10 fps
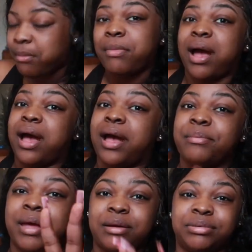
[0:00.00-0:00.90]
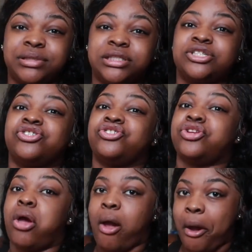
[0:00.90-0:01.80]
my MacBook is
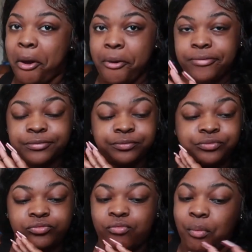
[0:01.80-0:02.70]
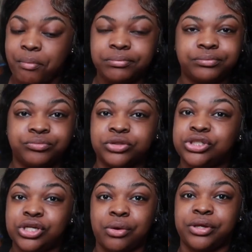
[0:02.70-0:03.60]
so
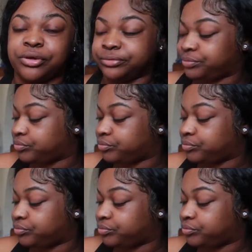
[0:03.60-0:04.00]
cute.